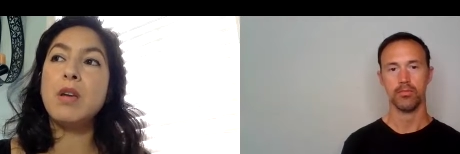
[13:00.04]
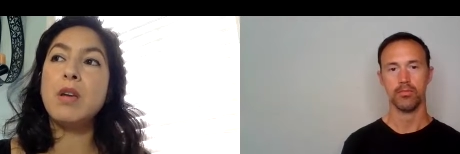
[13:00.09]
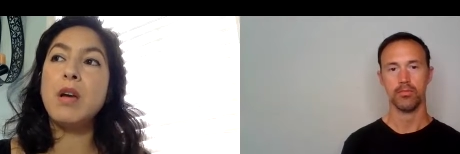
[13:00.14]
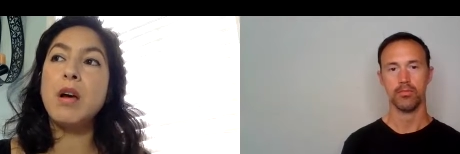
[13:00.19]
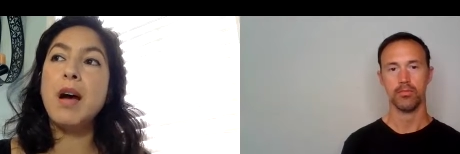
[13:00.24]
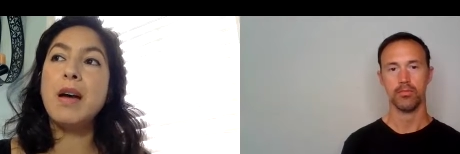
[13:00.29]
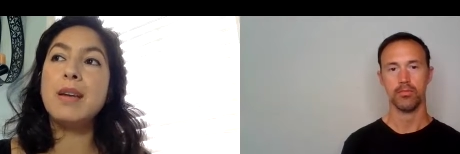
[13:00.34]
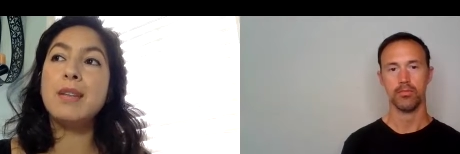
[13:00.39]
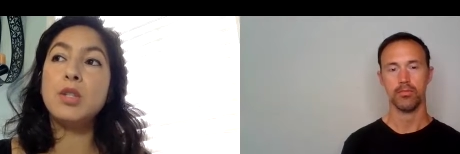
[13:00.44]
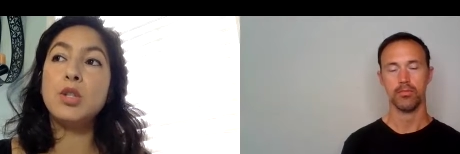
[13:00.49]

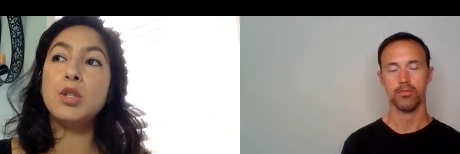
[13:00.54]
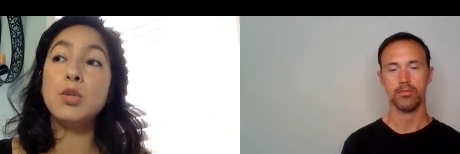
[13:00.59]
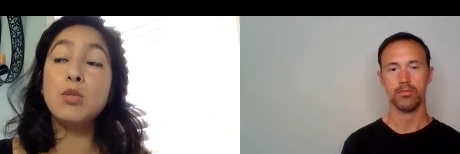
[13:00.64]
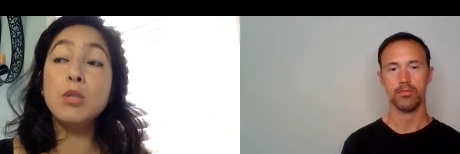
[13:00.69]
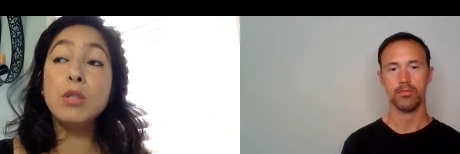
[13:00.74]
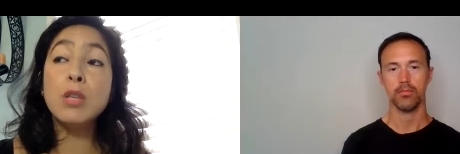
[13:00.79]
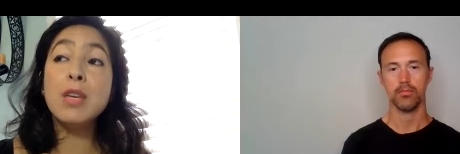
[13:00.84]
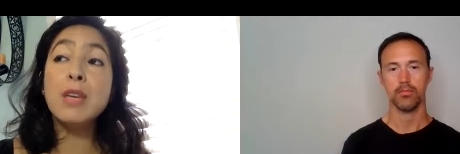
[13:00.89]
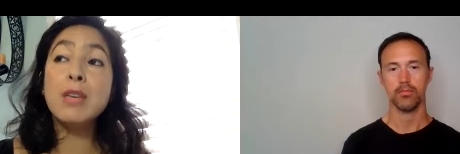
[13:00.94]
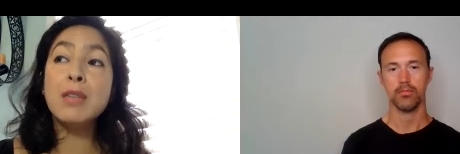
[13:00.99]
Speaker 1: I do
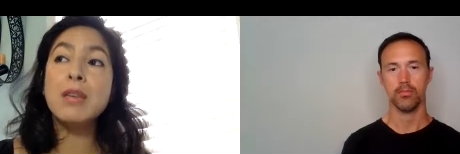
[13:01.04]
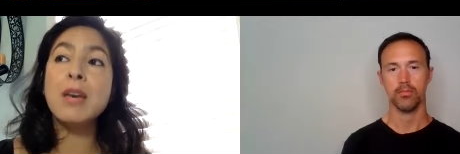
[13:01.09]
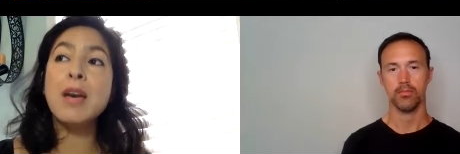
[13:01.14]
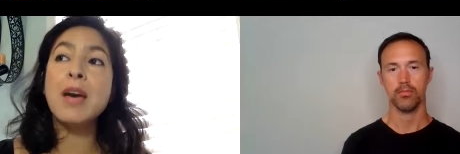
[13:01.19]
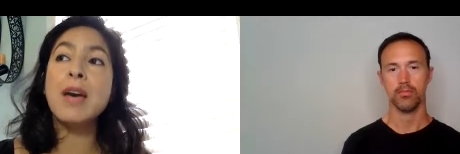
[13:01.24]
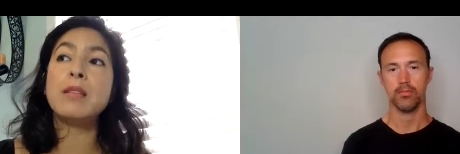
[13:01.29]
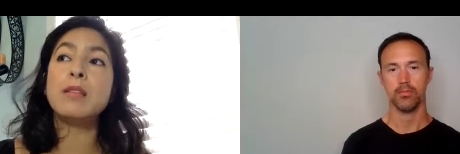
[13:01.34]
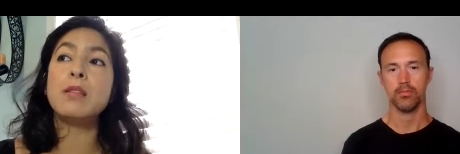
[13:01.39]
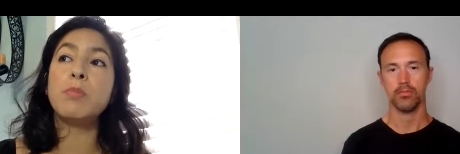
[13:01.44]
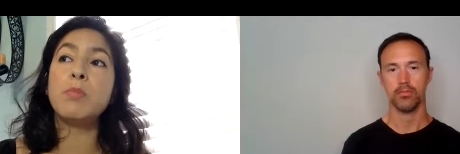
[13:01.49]
think
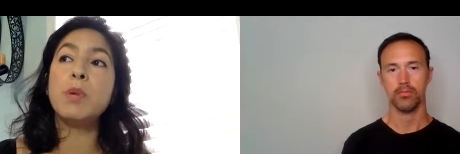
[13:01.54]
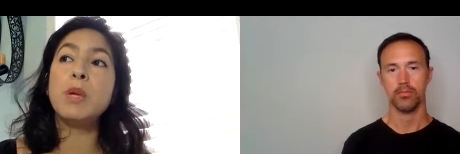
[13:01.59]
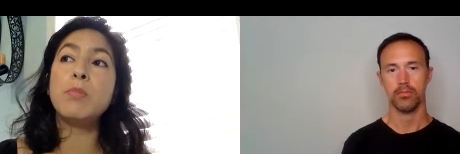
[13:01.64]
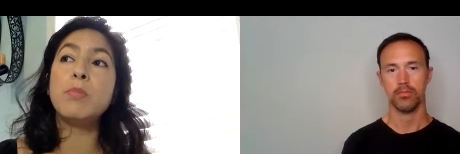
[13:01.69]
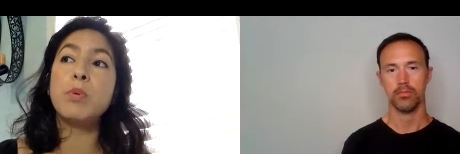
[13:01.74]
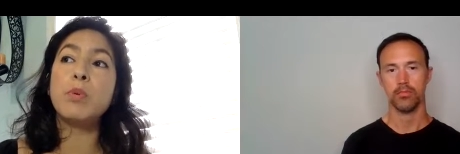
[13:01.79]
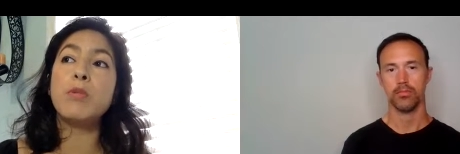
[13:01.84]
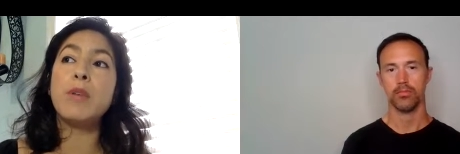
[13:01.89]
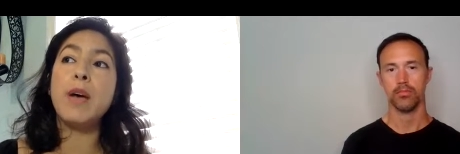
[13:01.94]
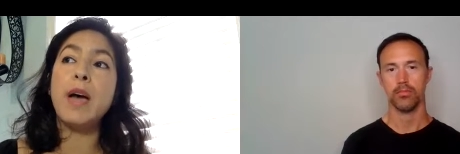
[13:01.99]
that the
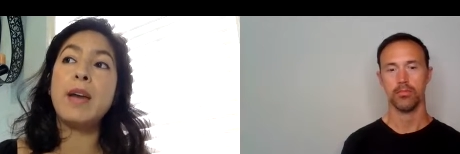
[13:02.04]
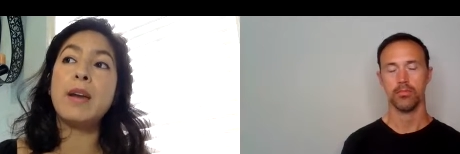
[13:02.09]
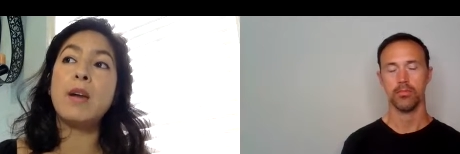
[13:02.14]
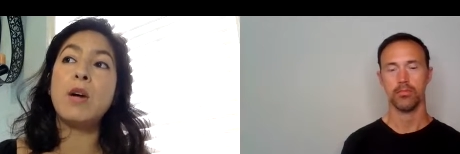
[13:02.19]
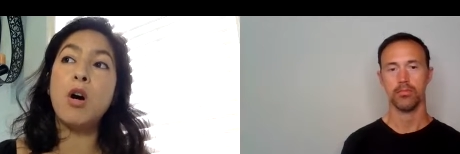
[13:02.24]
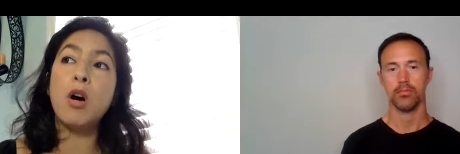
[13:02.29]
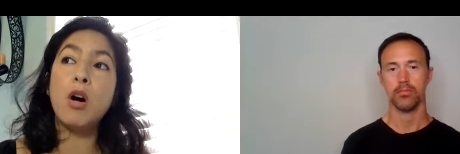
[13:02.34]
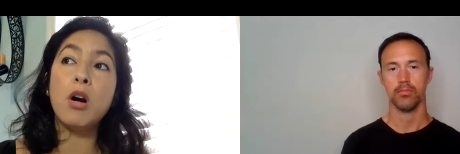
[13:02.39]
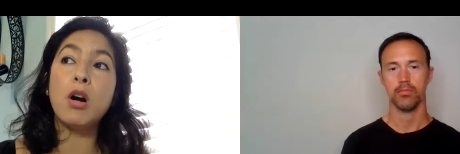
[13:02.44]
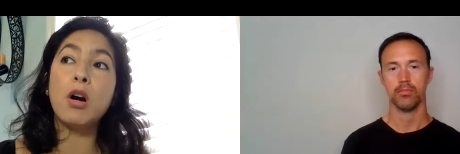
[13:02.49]
people that
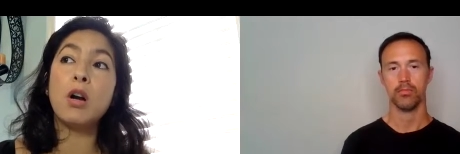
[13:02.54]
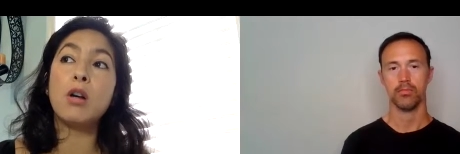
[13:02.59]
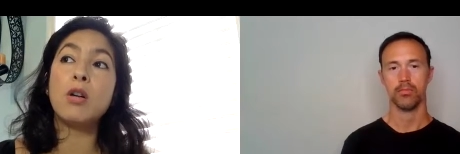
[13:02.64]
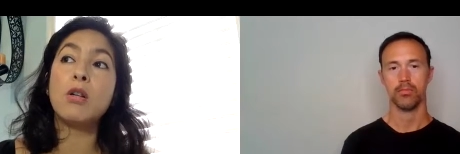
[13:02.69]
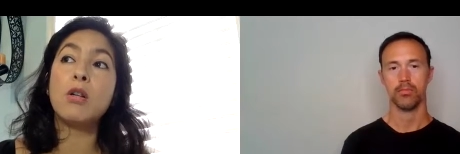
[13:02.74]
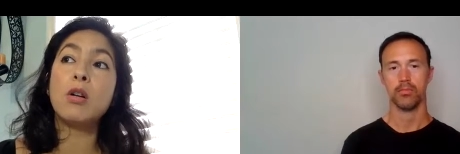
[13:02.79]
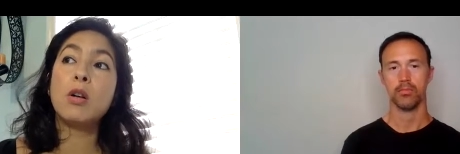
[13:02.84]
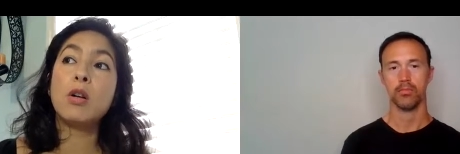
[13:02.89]
are